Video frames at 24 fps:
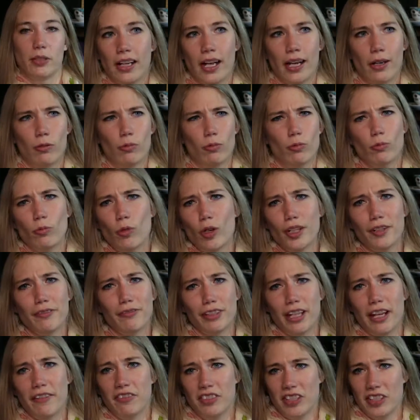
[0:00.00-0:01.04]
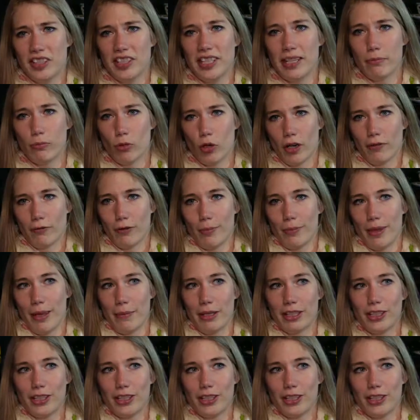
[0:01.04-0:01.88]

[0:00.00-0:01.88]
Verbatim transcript: And I would have loved to see more from them.